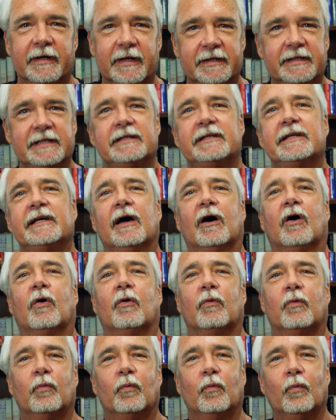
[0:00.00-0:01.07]
into
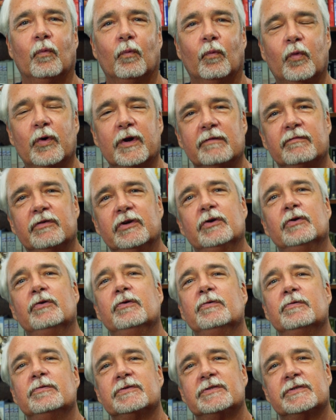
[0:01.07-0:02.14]
detail, would have
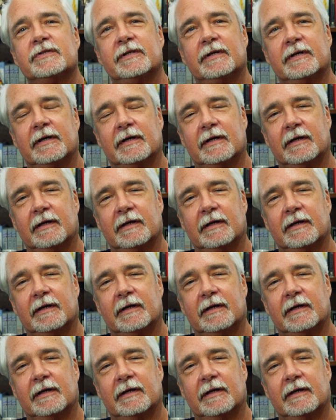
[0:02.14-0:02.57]
used